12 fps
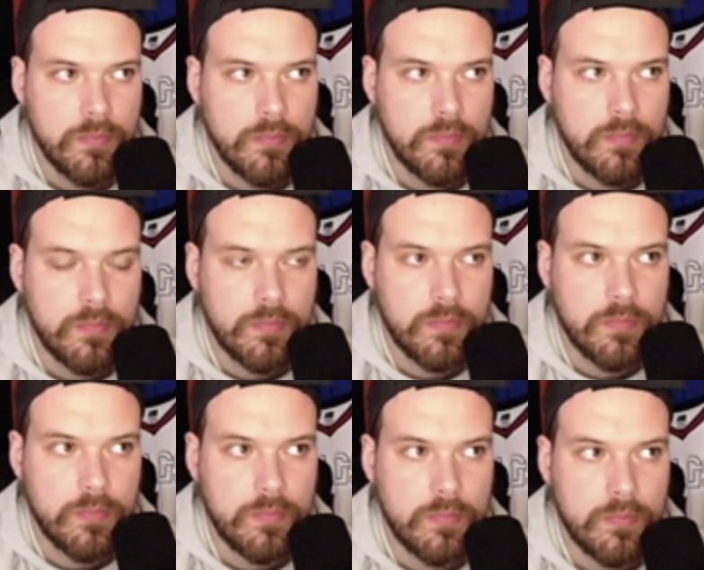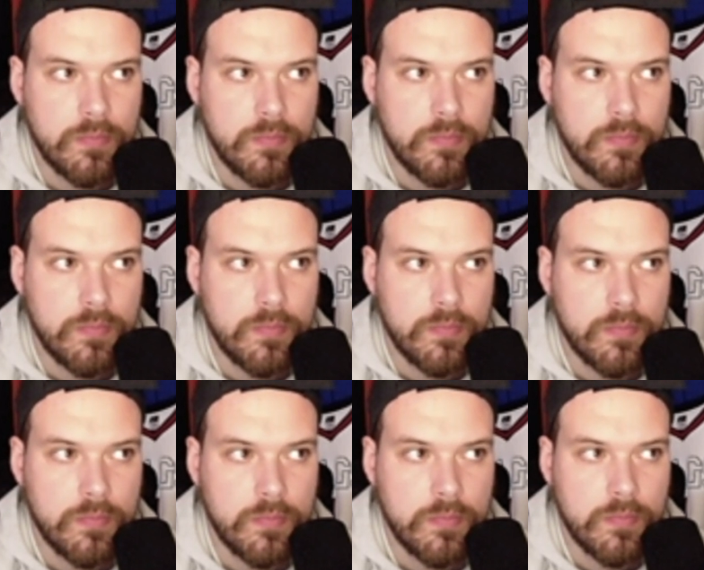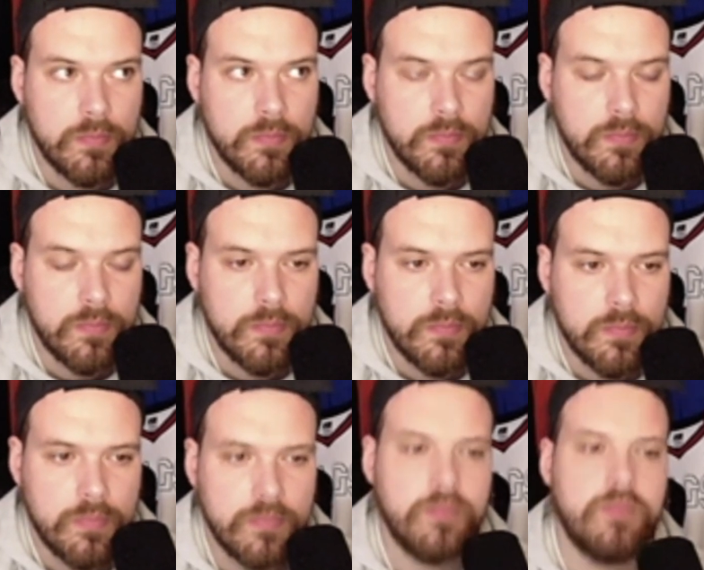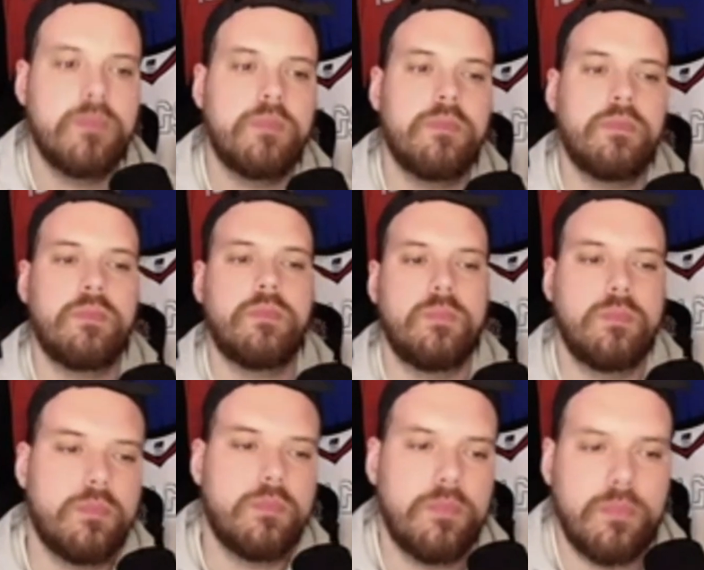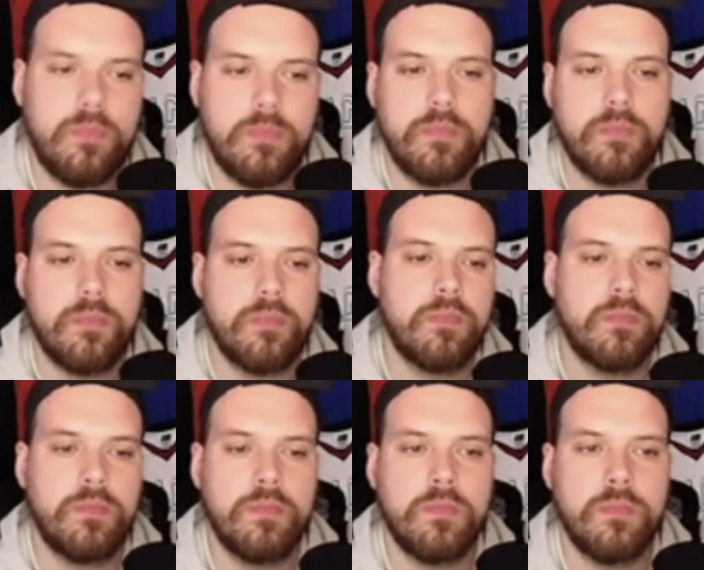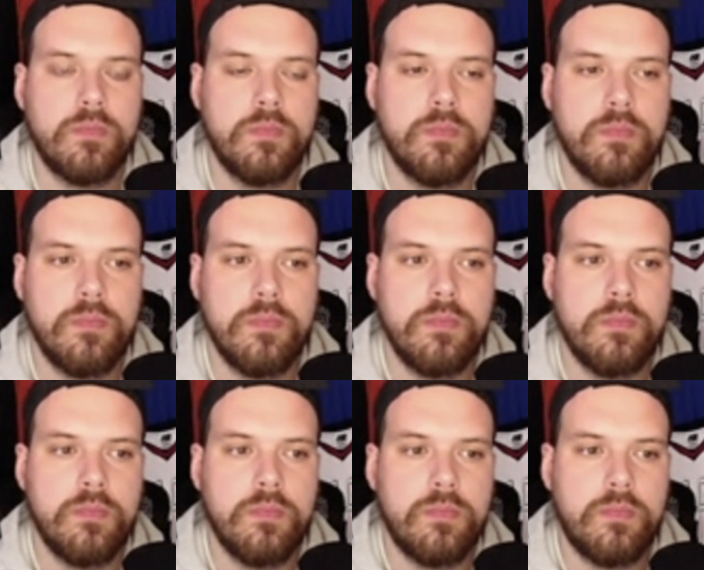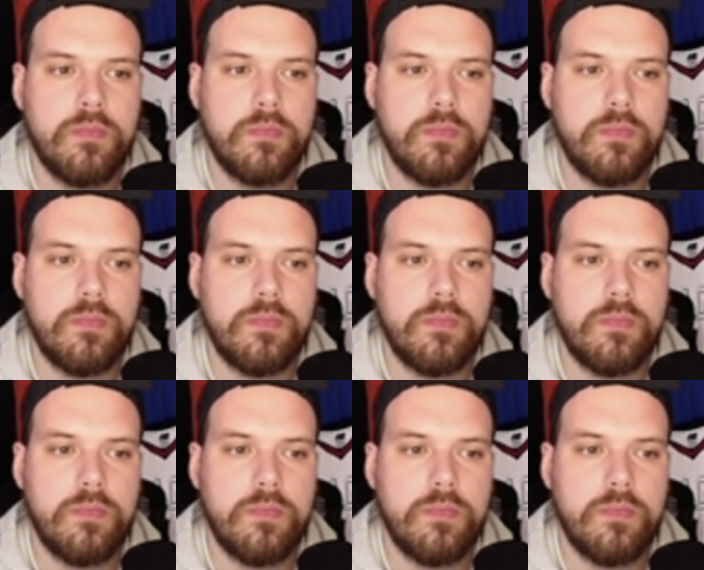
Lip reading: This person isn't speaking.